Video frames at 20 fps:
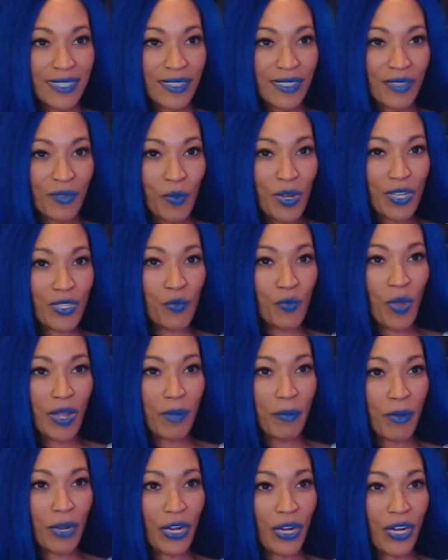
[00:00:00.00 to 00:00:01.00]
Where's
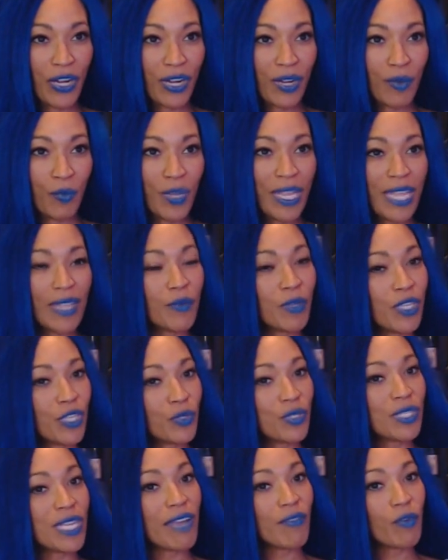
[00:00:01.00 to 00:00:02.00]
Whataburger? We used
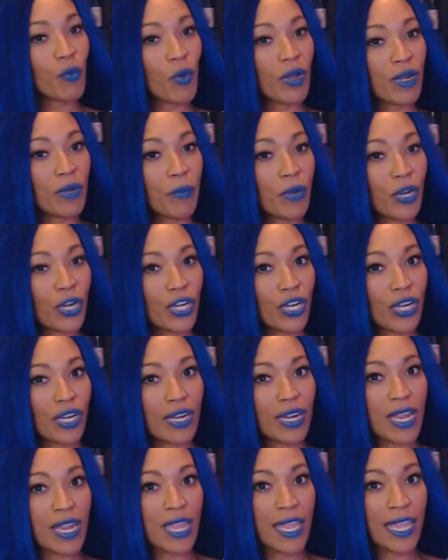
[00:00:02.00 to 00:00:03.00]
to have a
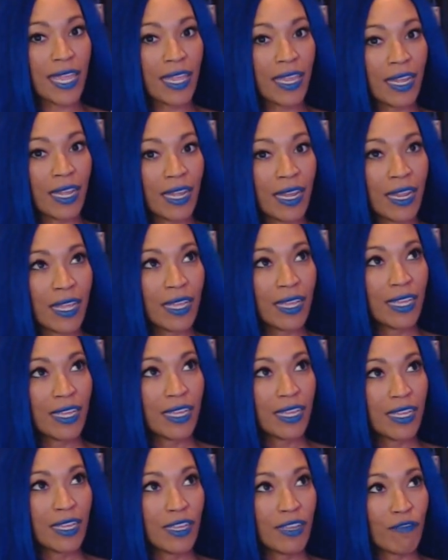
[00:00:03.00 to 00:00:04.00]
Whataburger in
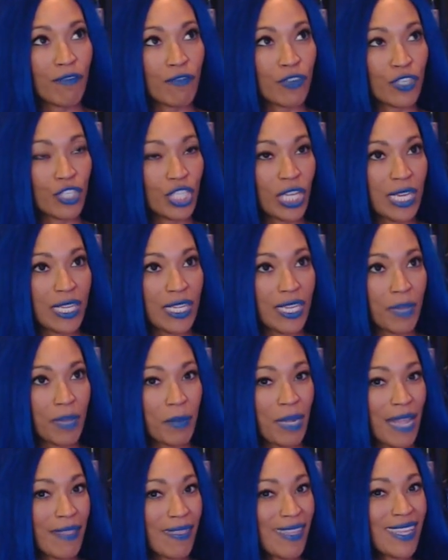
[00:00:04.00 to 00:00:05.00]
Virginia, but
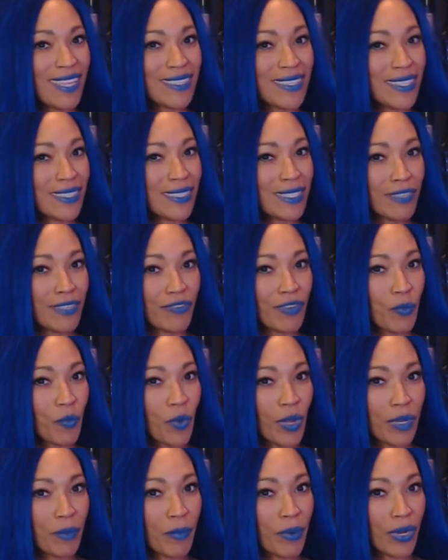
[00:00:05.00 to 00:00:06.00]
I think it's a different
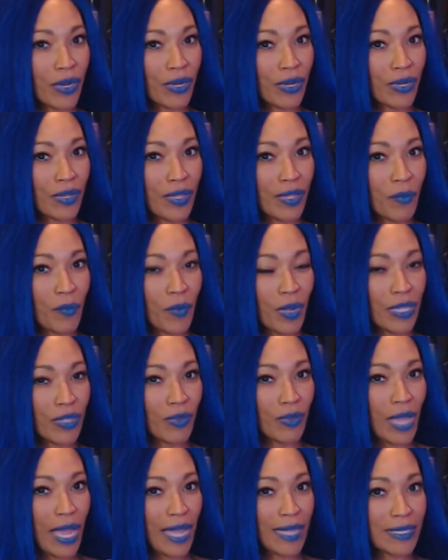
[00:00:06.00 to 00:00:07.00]
Whataburger than what you
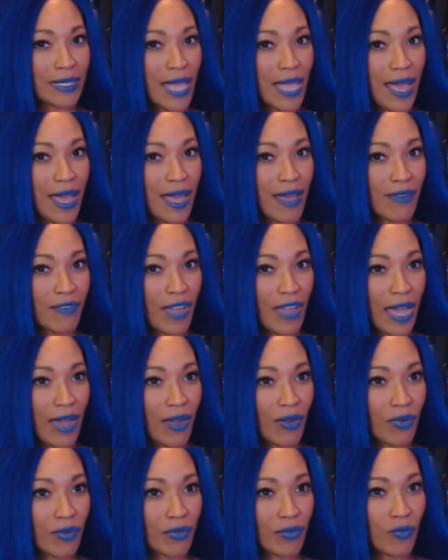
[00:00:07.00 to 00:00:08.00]
guys have
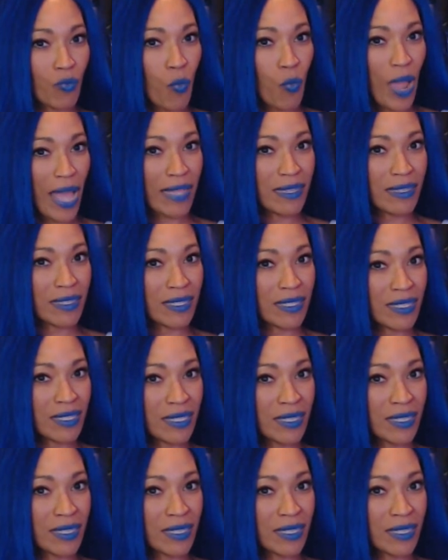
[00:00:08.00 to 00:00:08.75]
out west.